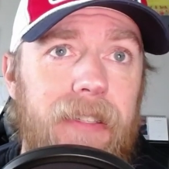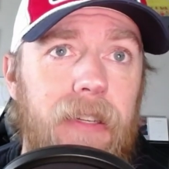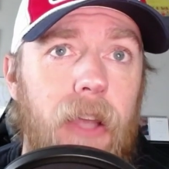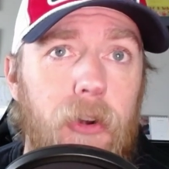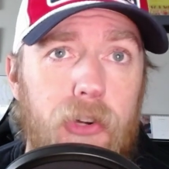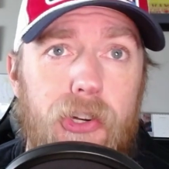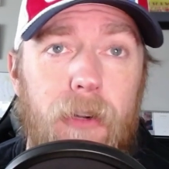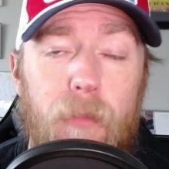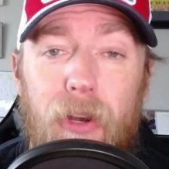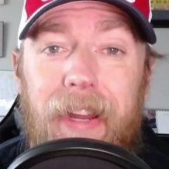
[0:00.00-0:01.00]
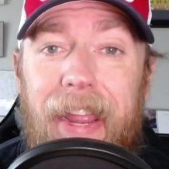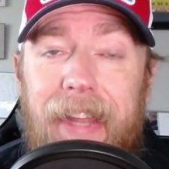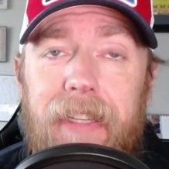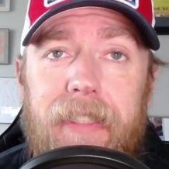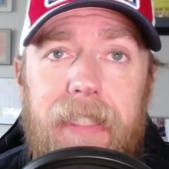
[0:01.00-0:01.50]
Hunter Schoenberg, and
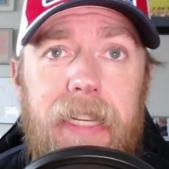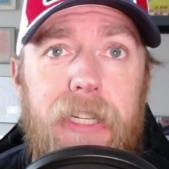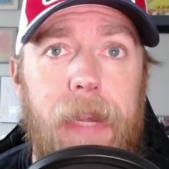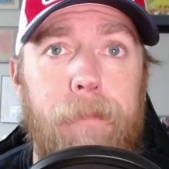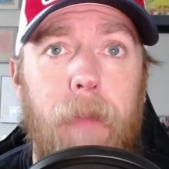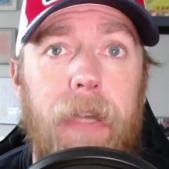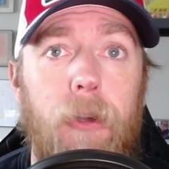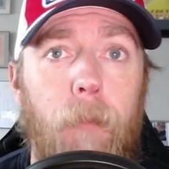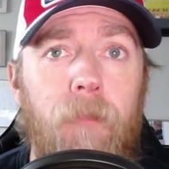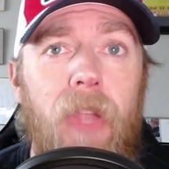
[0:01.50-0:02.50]
TJ Michael.